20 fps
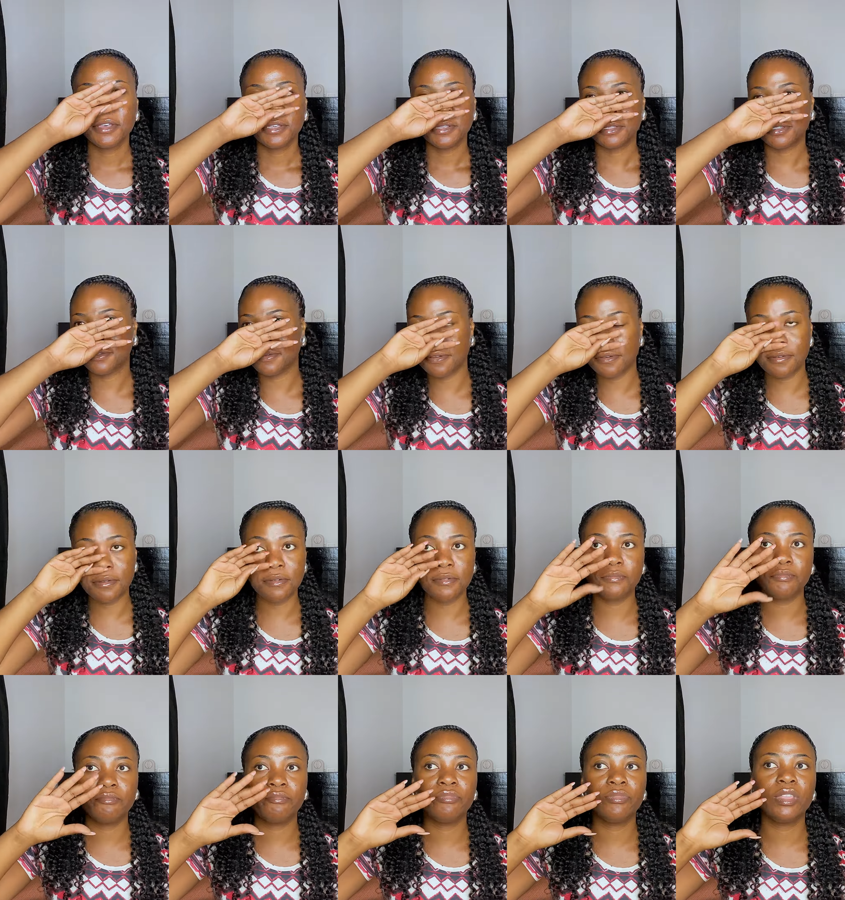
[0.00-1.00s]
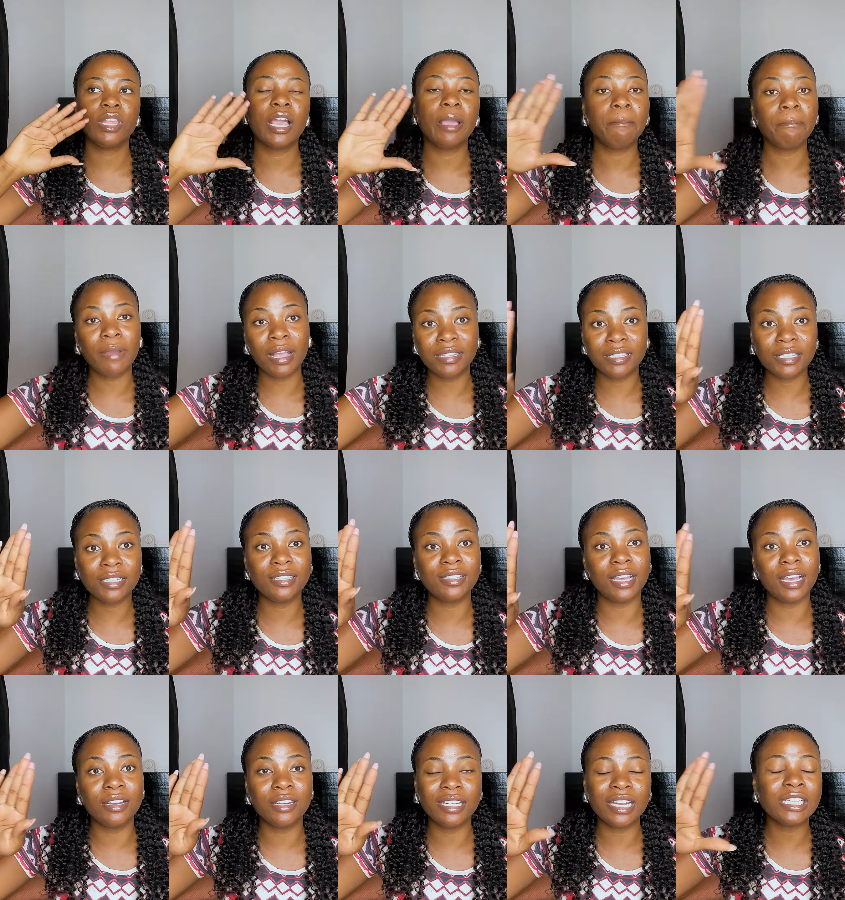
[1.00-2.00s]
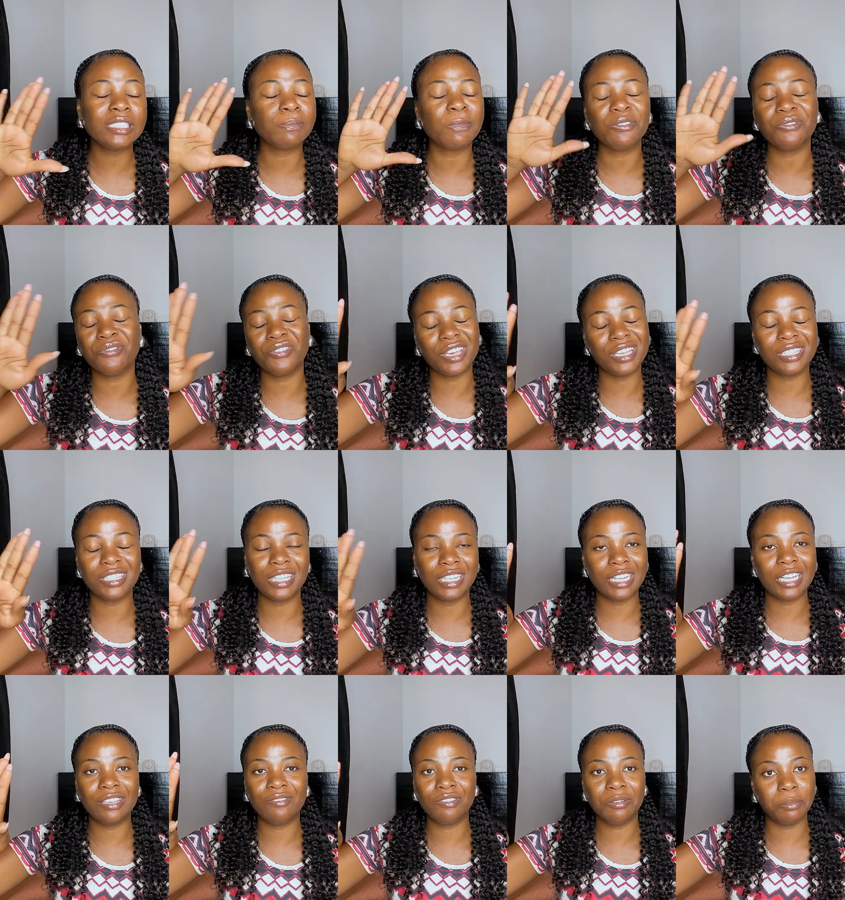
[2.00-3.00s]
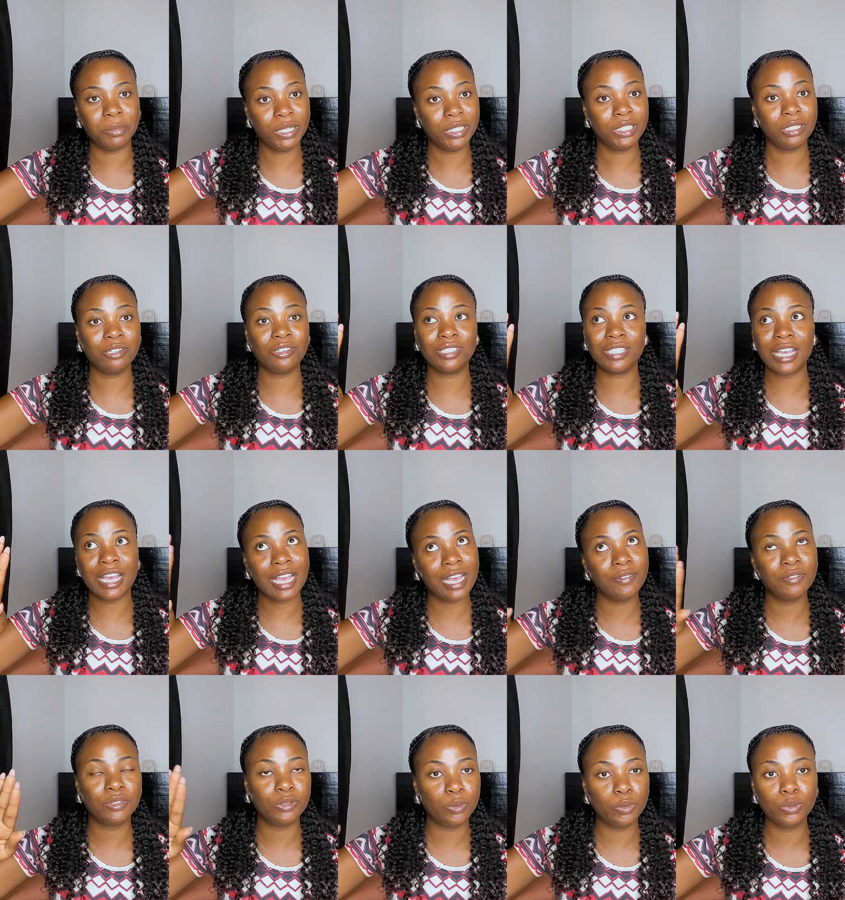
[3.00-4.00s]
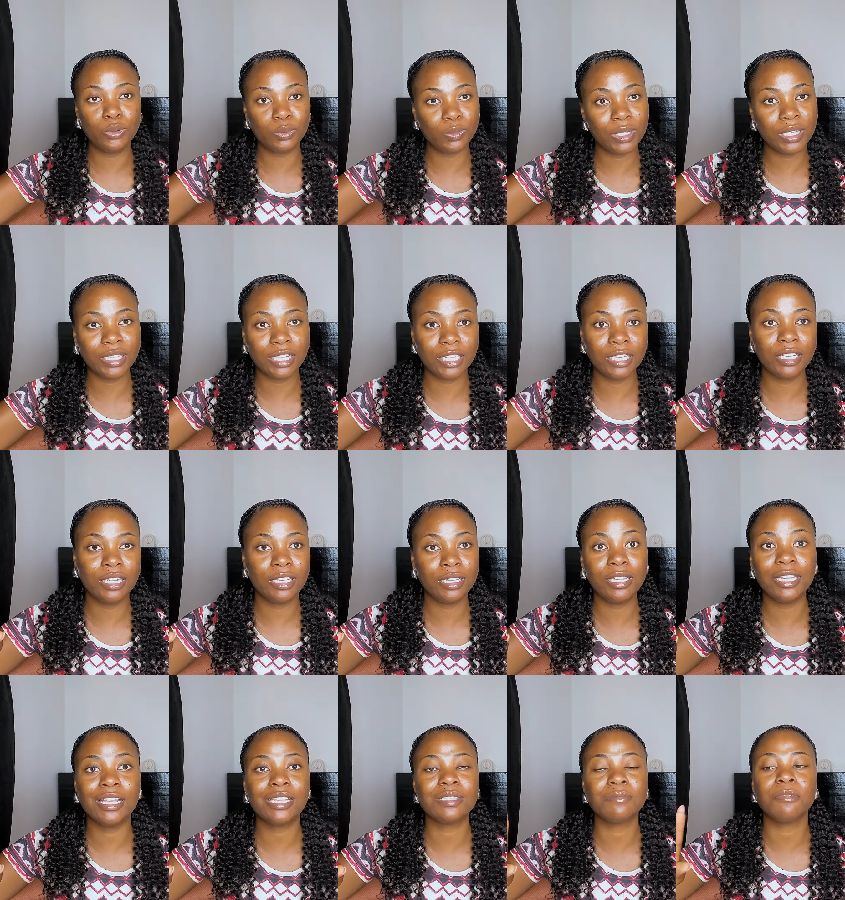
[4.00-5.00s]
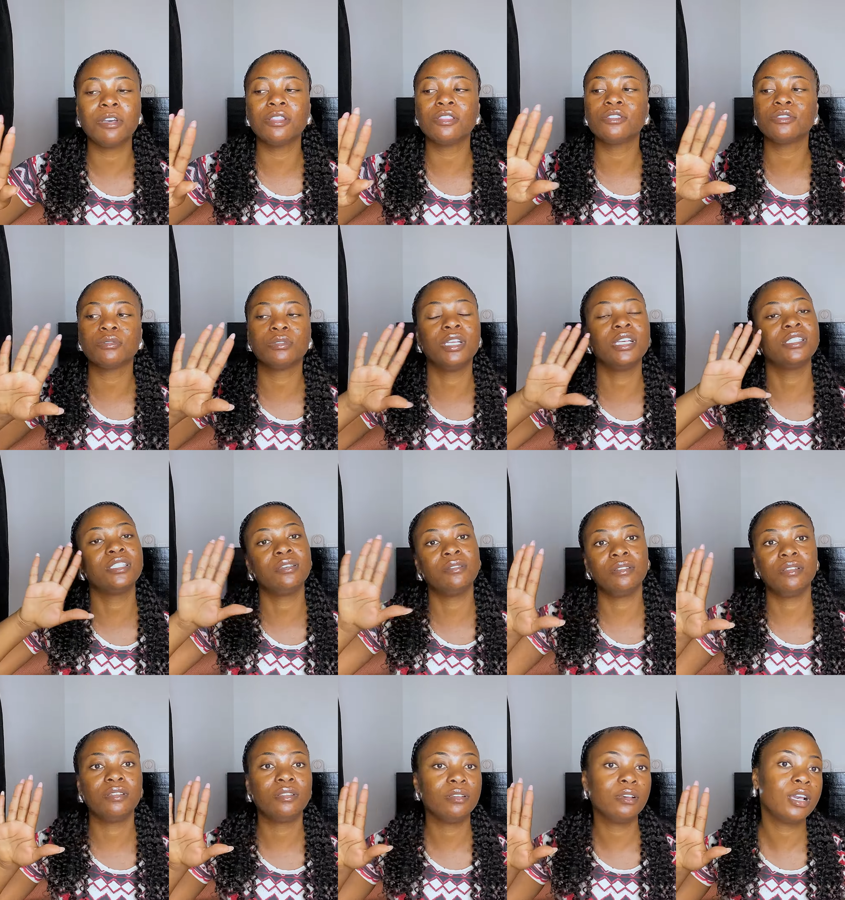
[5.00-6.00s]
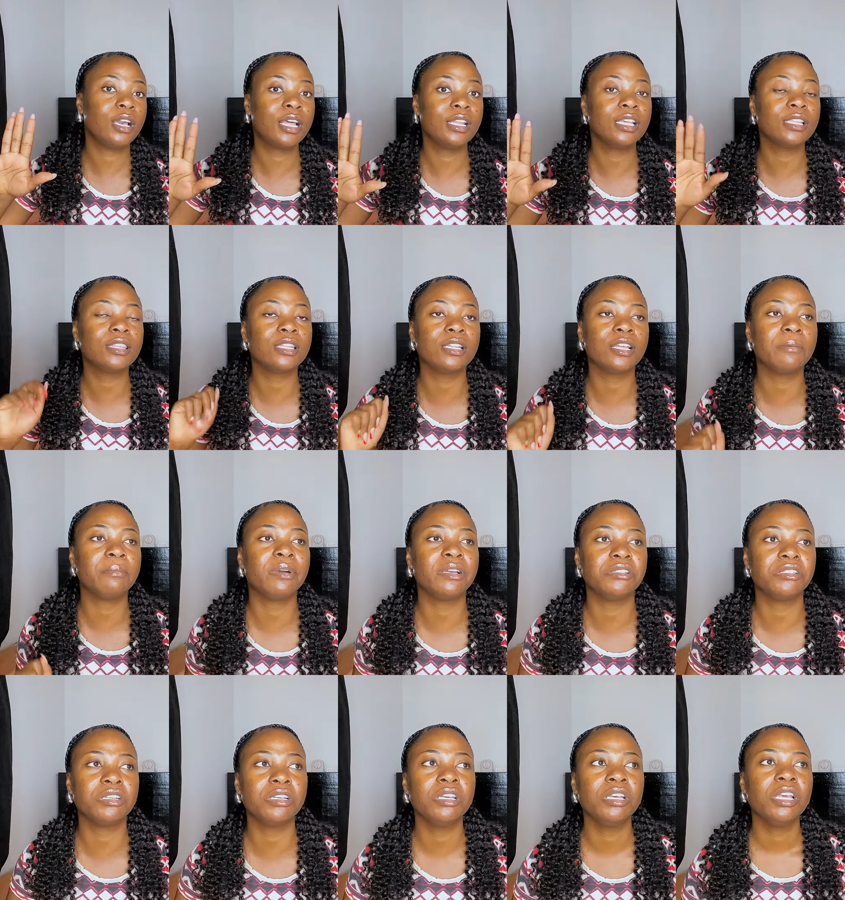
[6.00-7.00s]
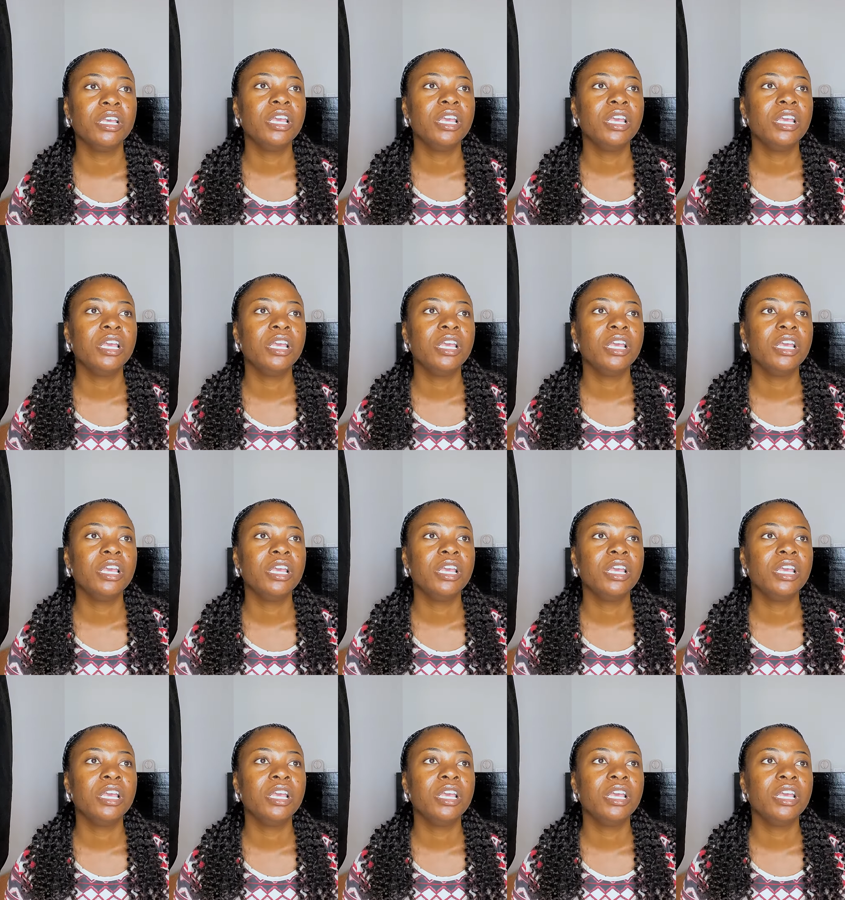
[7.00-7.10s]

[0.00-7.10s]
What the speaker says: So I budget that. That's my first thing I even budget, because I have to go to work the next month. So that's the other thing I budget.